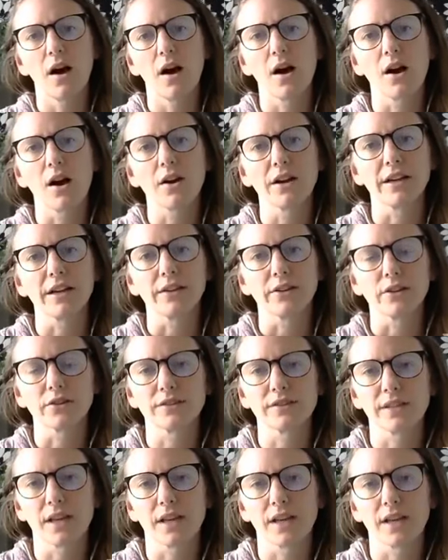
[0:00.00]
our inner
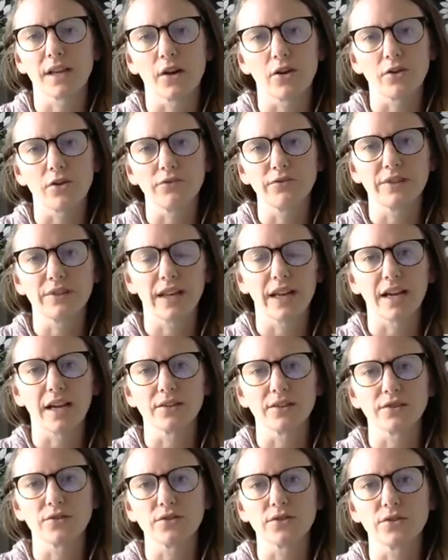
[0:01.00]
selves
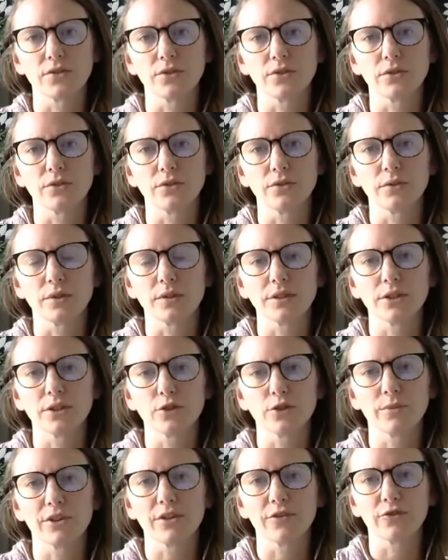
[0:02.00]
and to a
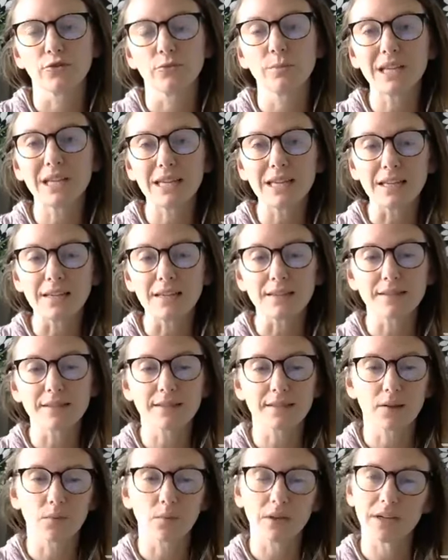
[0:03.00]
little bit of peace
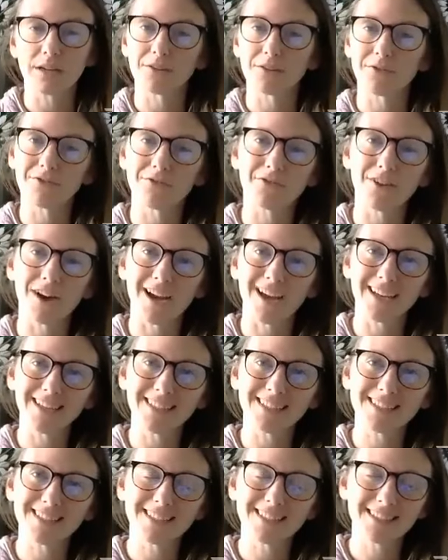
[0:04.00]
that we can
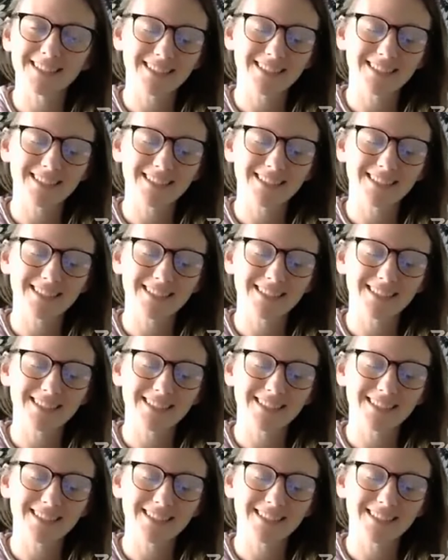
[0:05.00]
find.